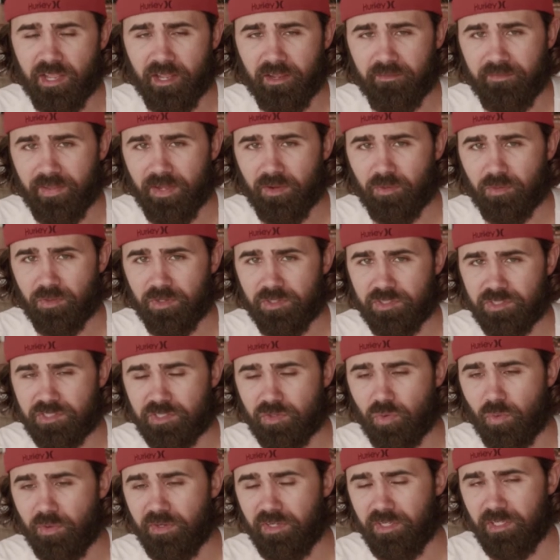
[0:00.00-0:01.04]
and that was
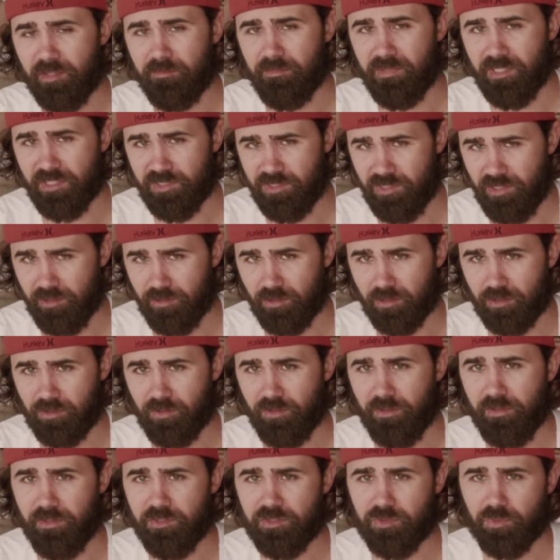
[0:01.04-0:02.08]
going to give me a secret
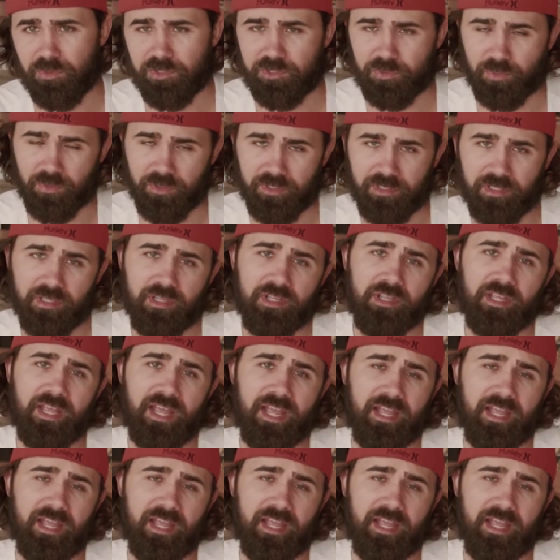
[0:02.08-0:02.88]
clearance, which would,